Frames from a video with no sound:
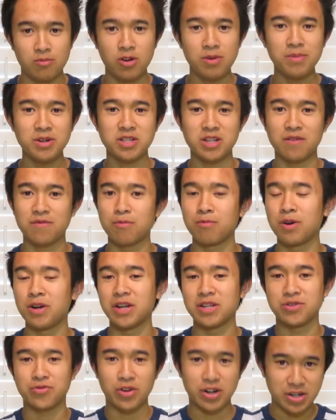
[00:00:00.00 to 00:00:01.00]
Pretty much
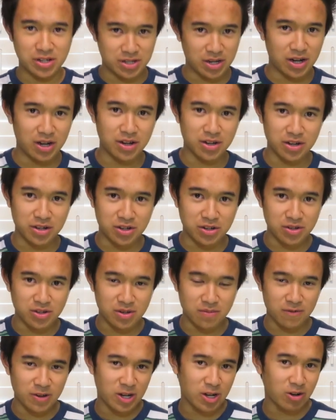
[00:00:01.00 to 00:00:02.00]
everyone has already done a
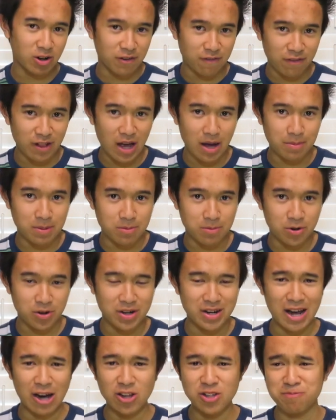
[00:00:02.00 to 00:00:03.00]
YouTube video on Flappy
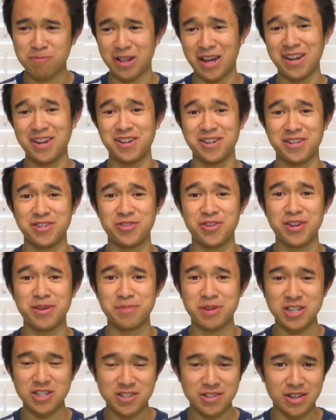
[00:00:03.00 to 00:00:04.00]
Bird, and I was planning on
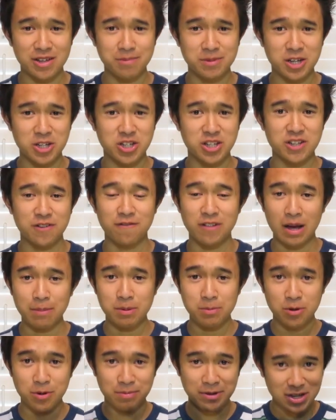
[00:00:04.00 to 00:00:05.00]
doing a bunch of them, such as a
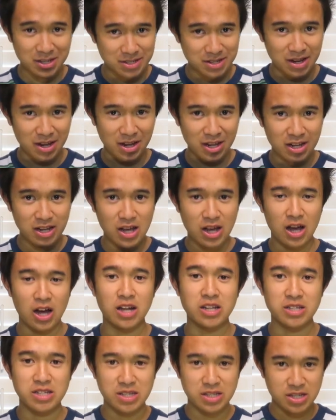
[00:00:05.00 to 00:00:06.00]
Flappy Bird
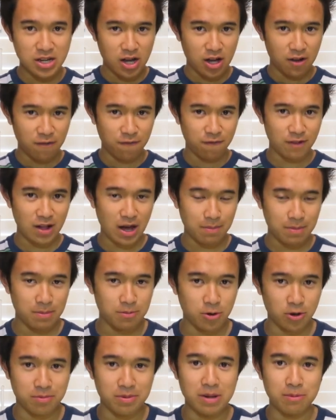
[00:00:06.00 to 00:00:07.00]
PSA, a stuff
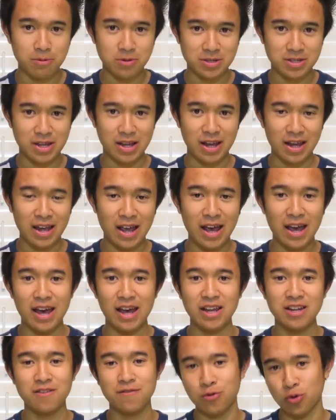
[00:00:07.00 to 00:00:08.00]
Flappy Bird people say,
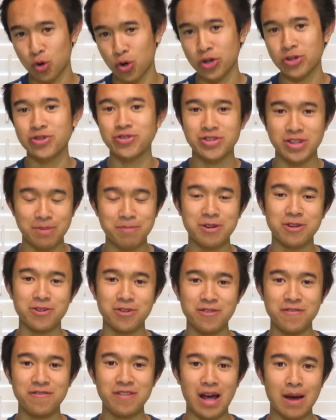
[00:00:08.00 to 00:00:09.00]
and of course, your
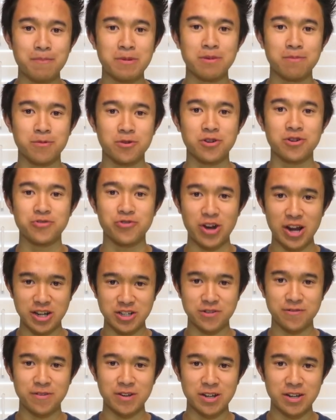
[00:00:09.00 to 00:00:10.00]
typical Flappy Bird
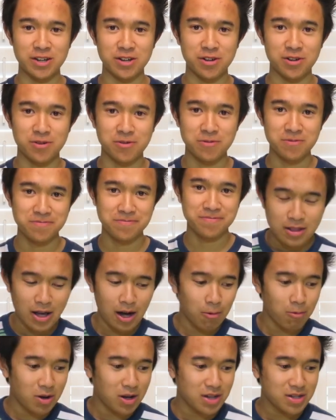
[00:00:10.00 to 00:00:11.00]
rage video.
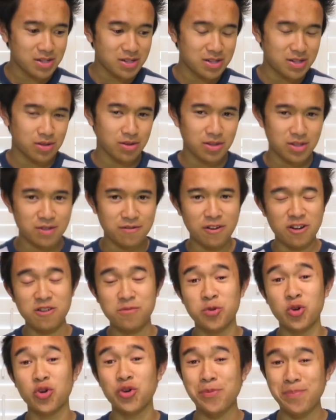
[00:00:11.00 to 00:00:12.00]
That was until the
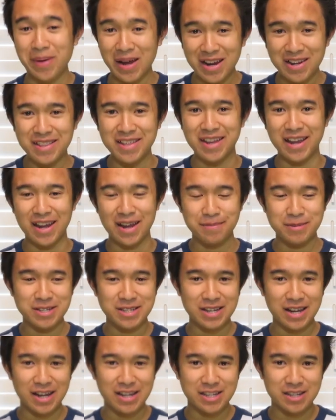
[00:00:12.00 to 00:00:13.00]
developer who made the game
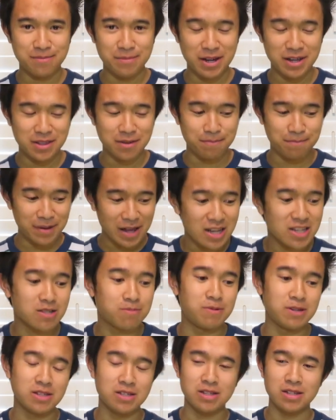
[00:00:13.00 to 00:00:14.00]
decided to make the
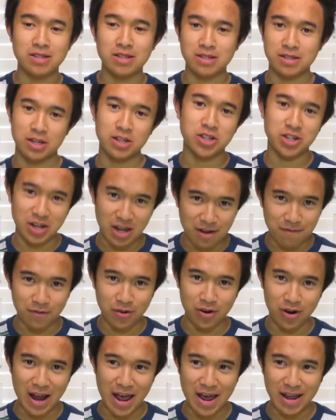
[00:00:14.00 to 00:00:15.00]
best business decision
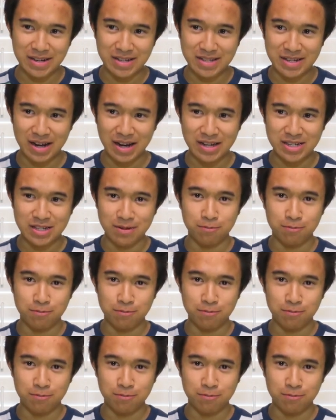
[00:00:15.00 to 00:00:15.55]
ever, and decided